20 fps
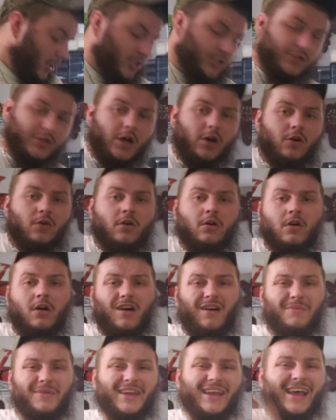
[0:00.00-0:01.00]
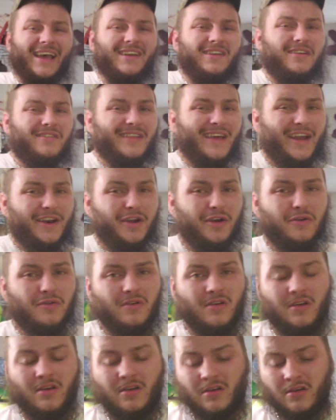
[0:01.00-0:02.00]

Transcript: So I'm going to end on that note.